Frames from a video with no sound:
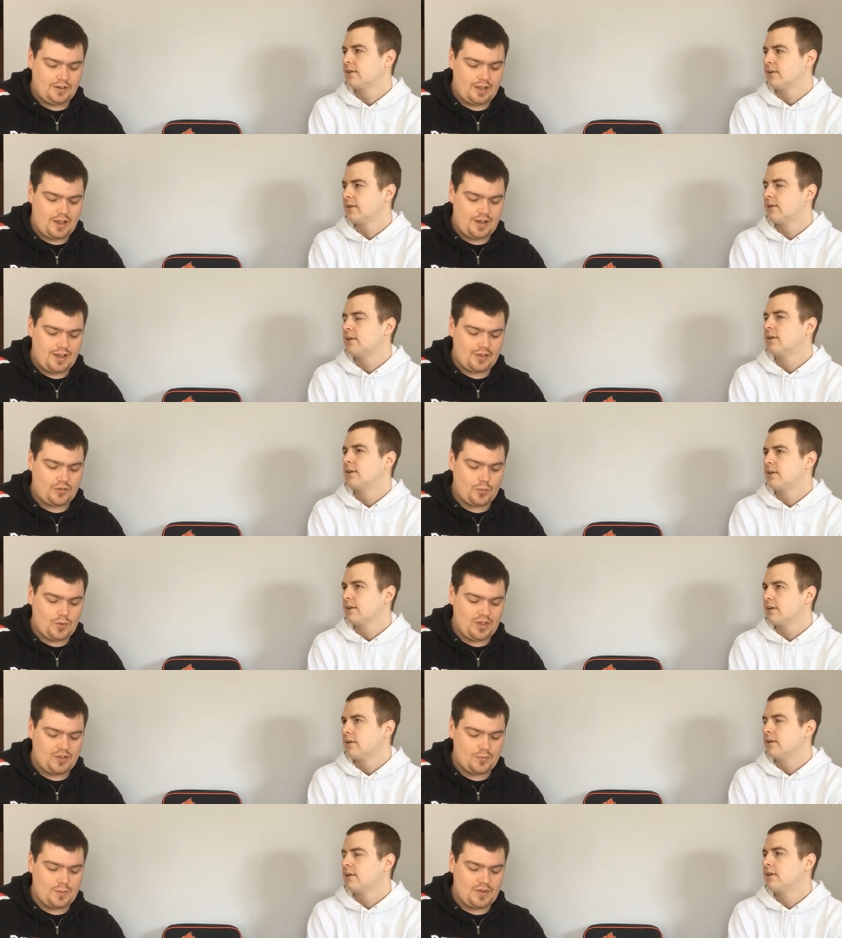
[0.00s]
Speaker 1: Uh, next
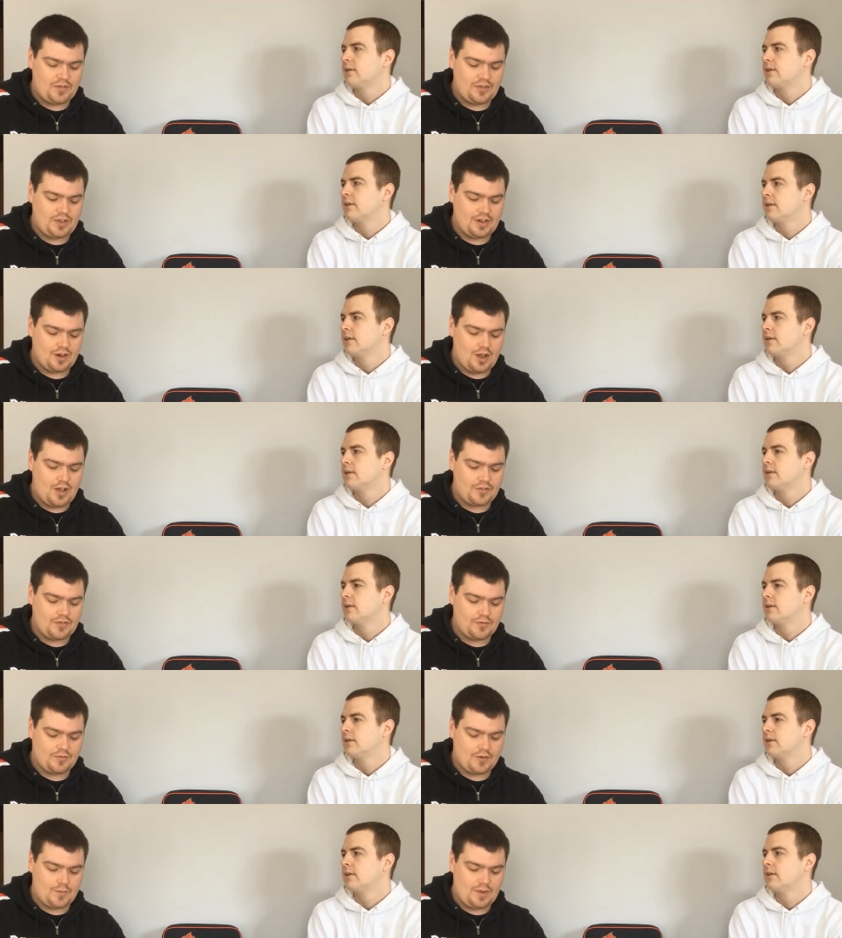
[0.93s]
week is busy and
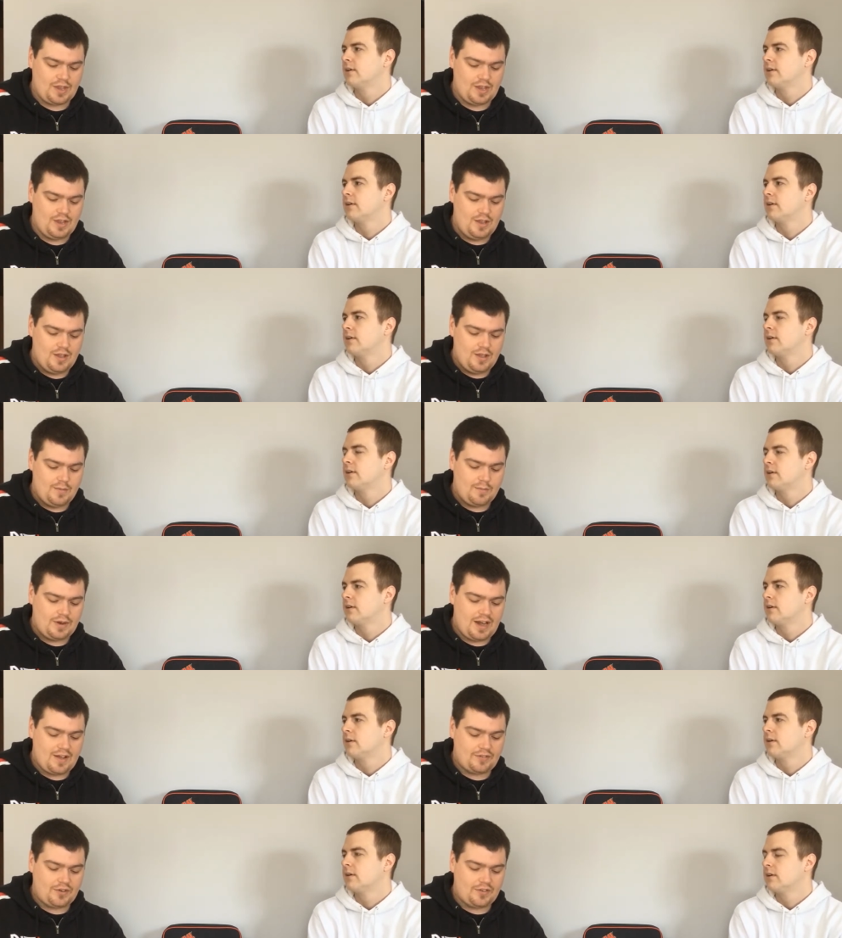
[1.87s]
awesome for me,
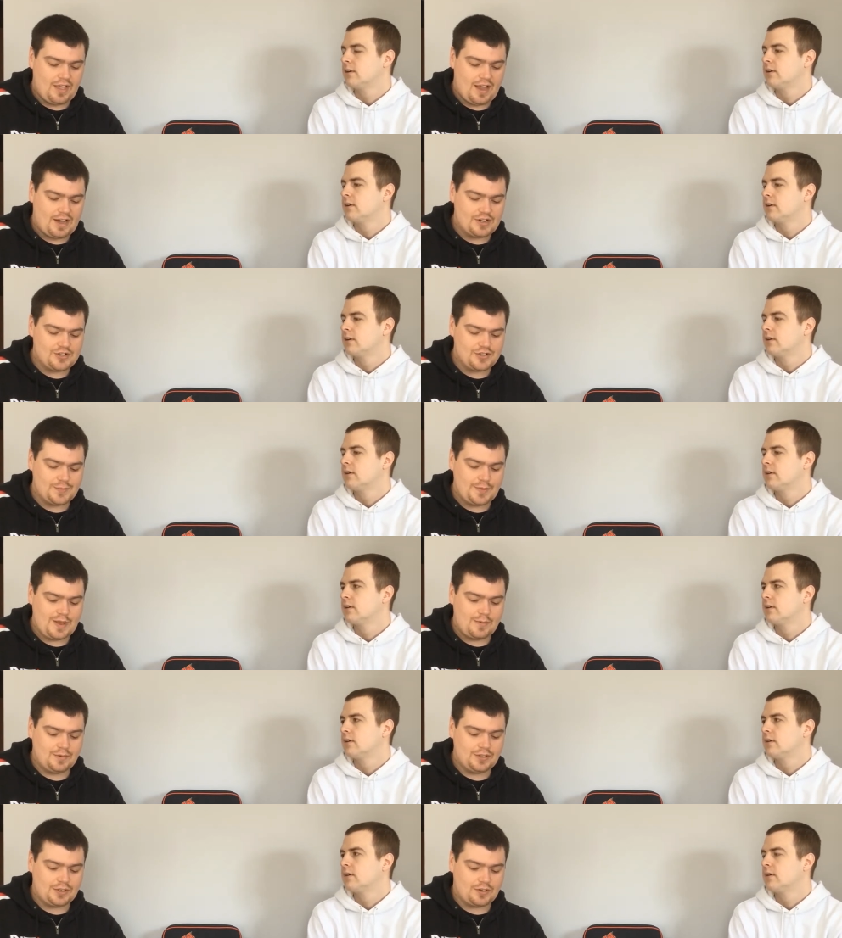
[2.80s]
but after that I should be
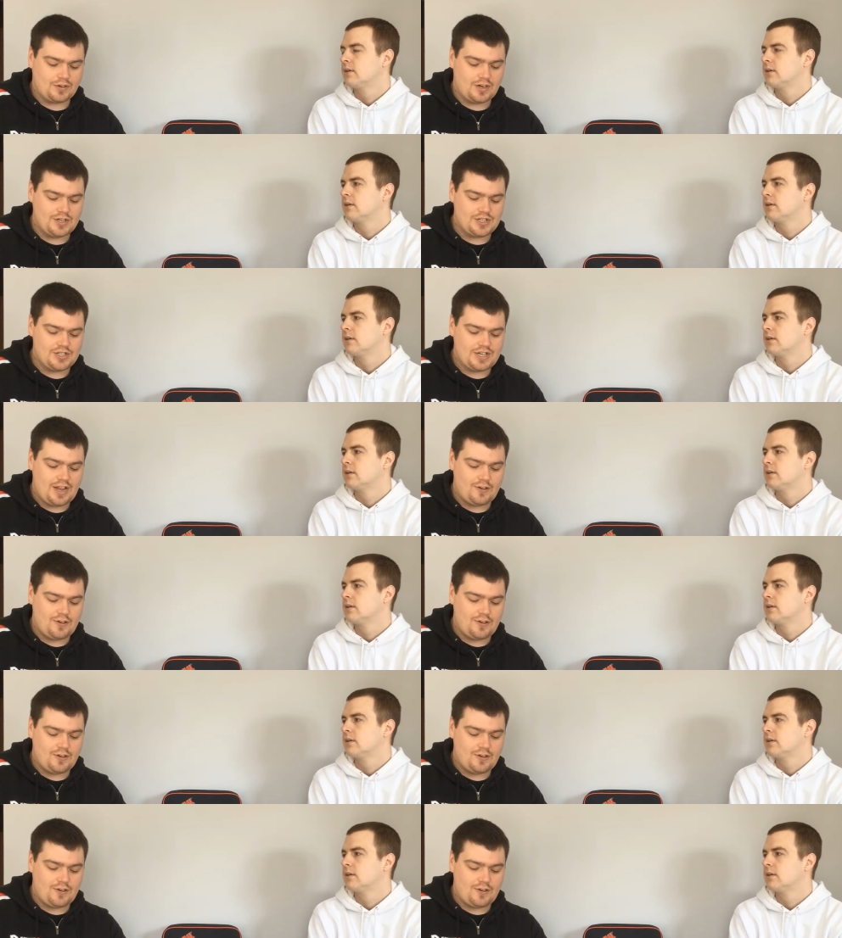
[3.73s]
able to crunch